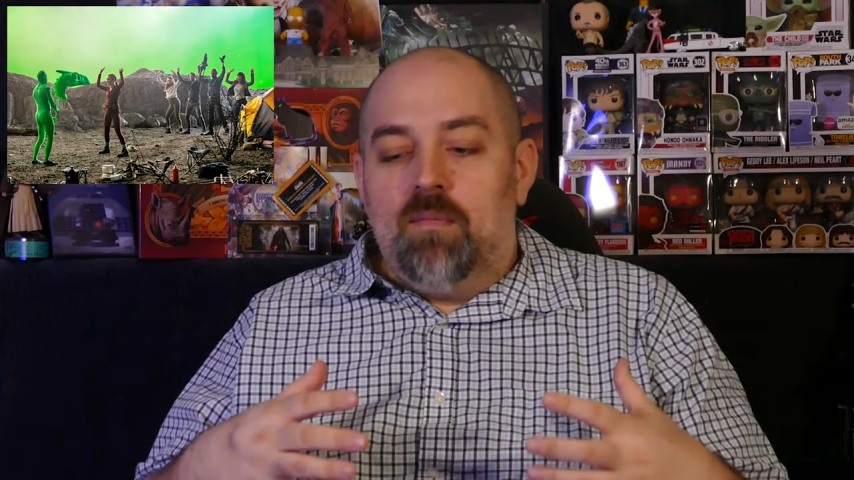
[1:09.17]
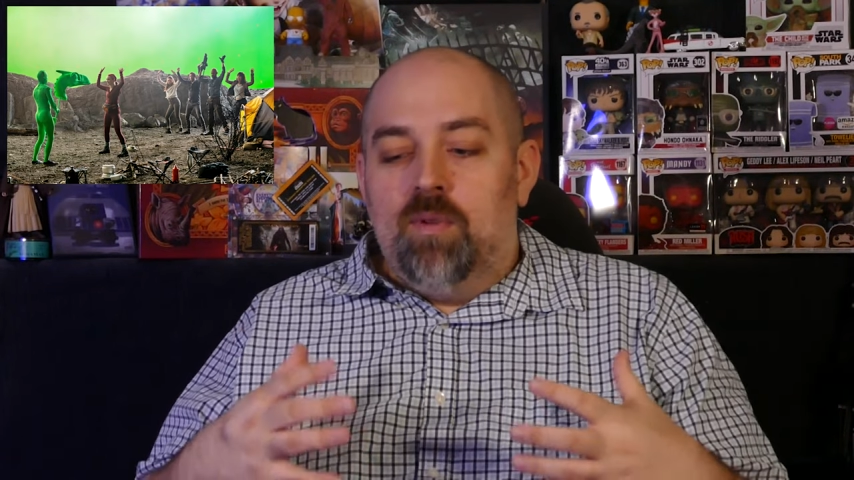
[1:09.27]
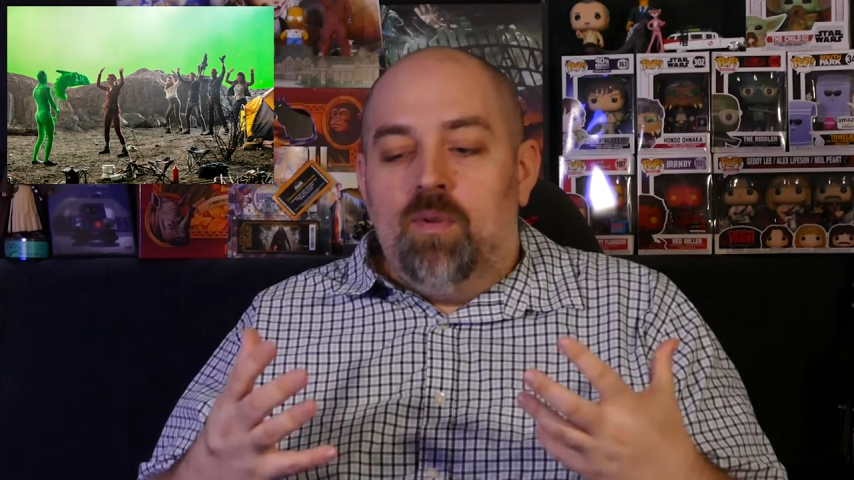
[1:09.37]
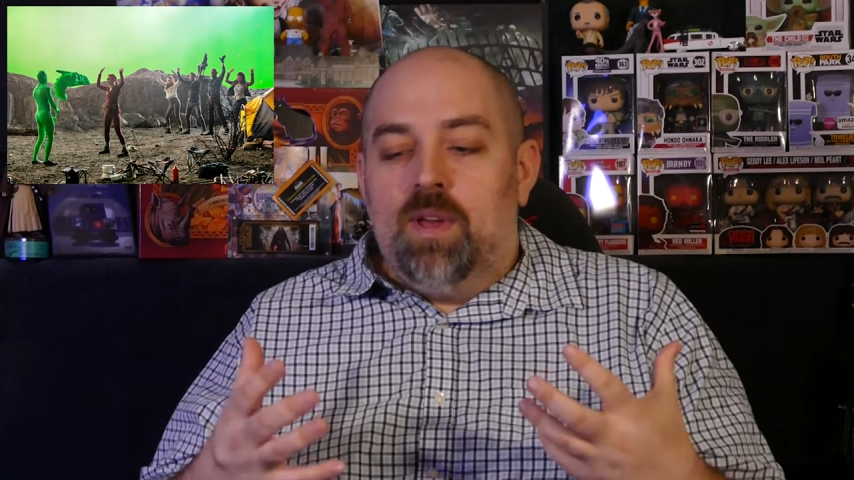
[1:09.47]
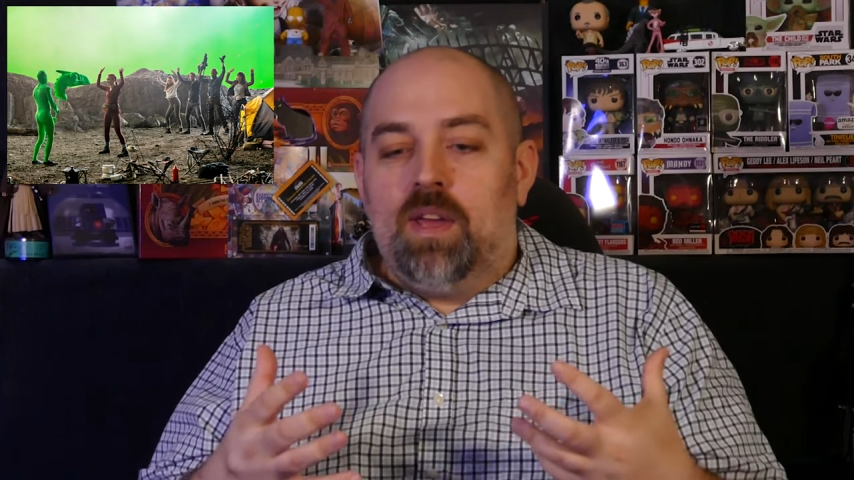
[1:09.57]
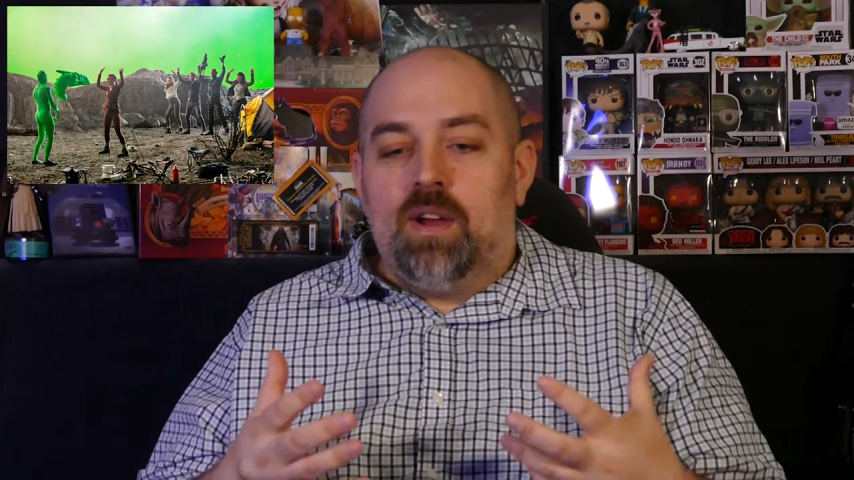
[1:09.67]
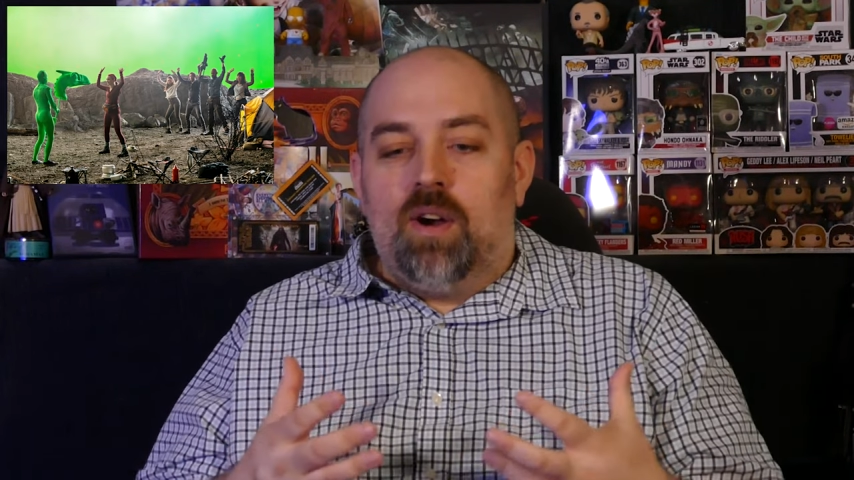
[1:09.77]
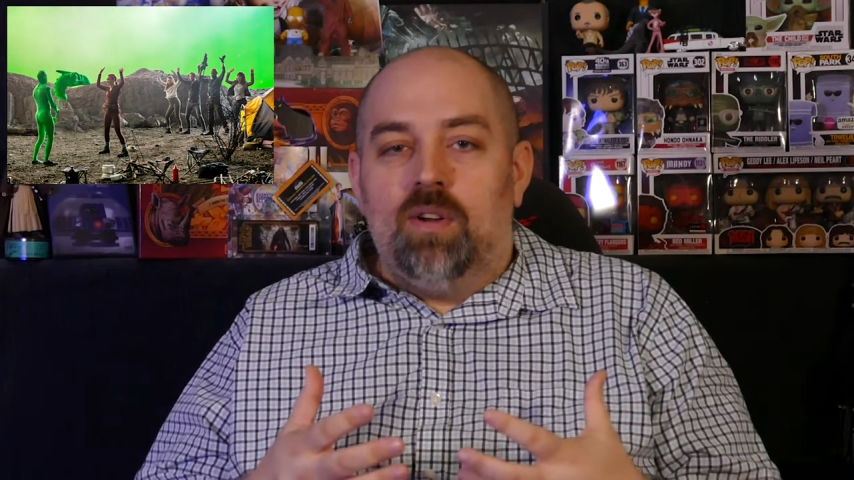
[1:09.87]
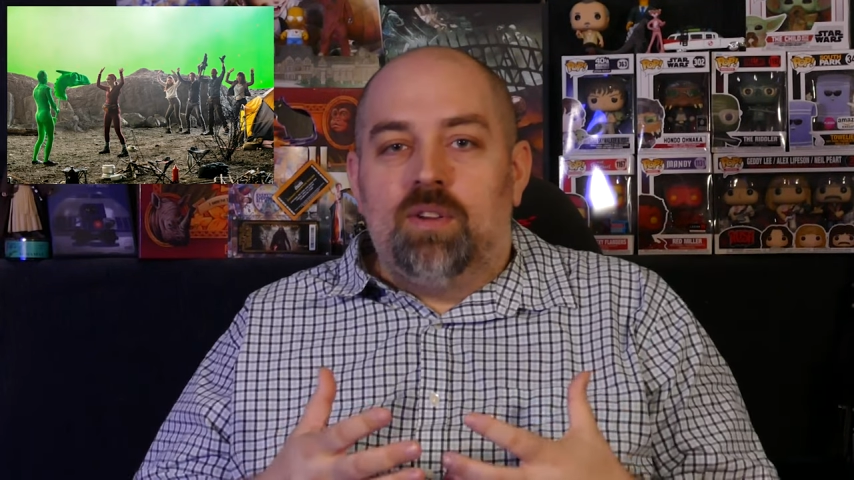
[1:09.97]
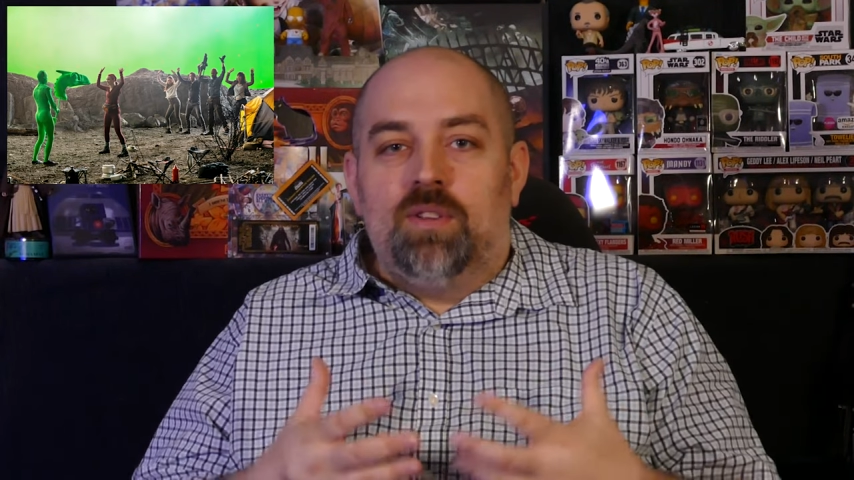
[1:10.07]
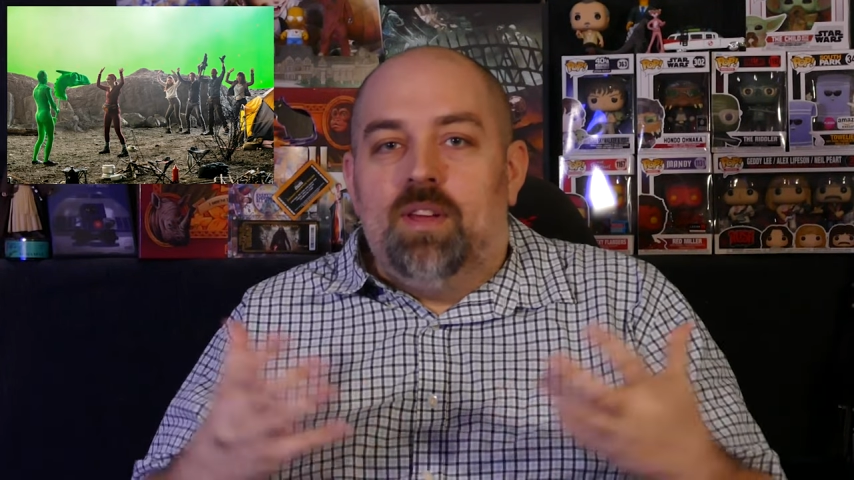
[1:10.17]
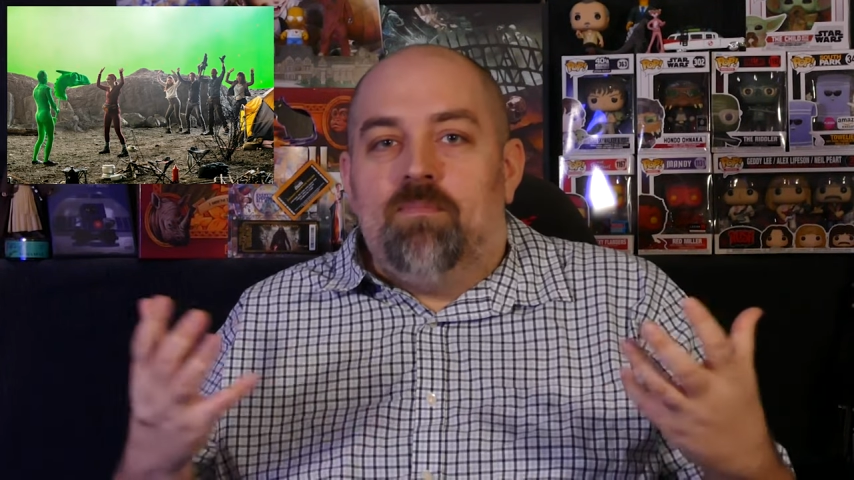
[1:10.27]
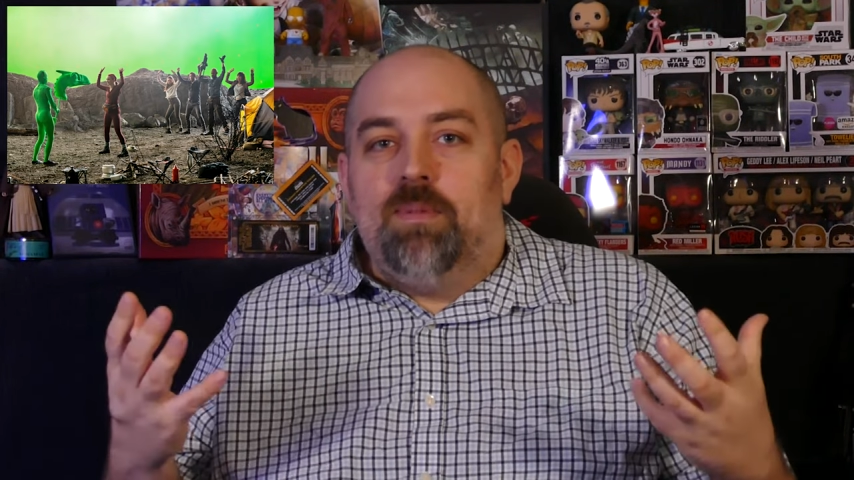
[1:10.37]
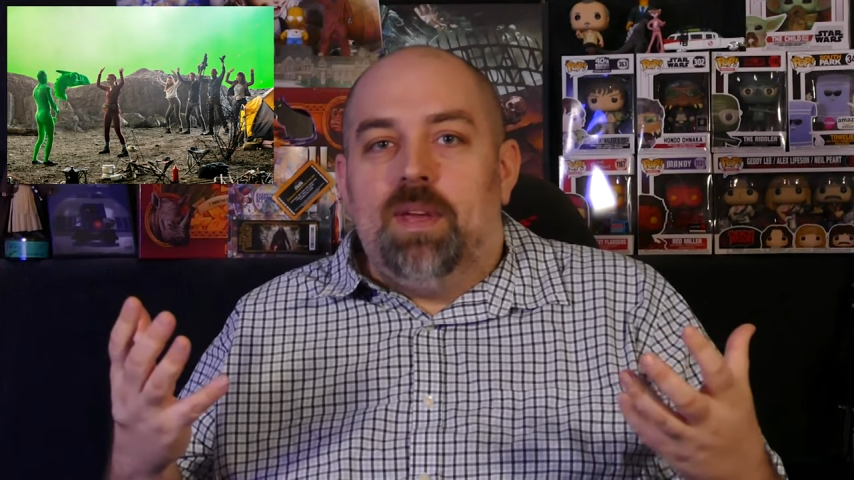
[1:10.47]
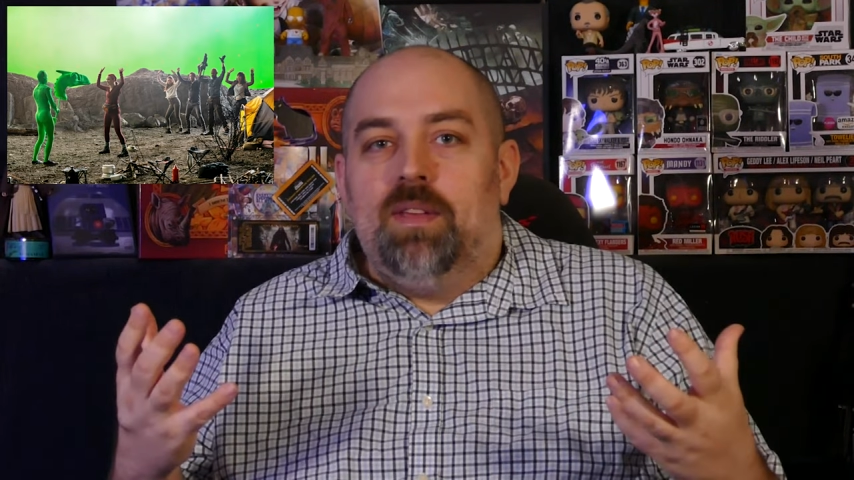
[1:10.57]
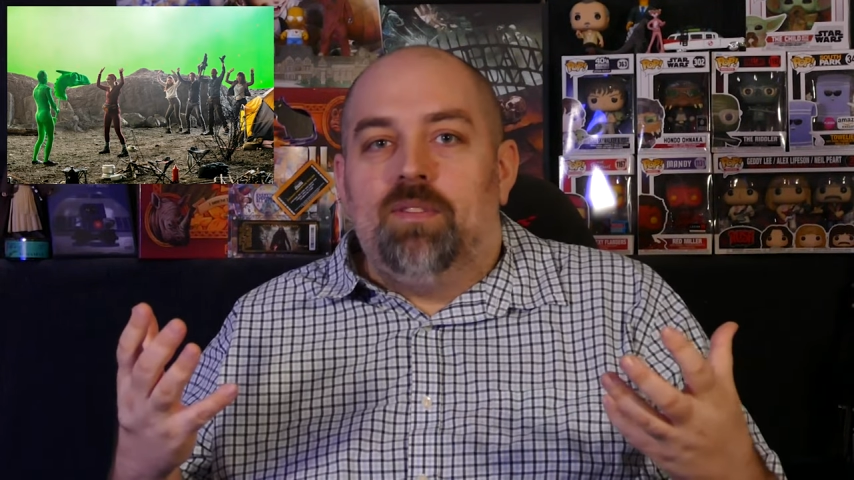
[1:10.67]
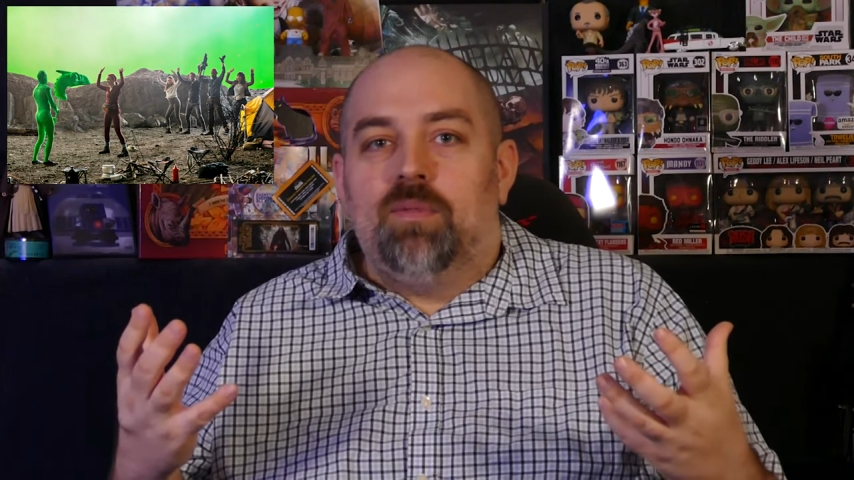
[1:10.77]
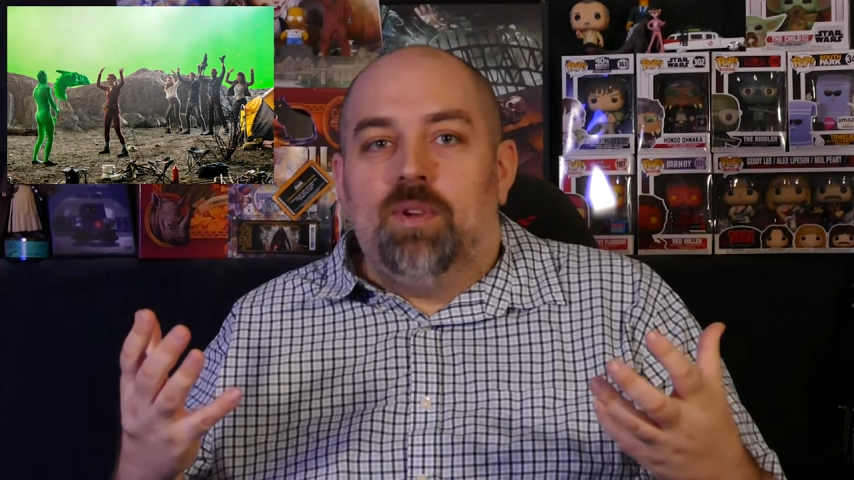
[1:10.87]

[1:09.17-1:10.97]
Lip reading: movie called Cliff Beast,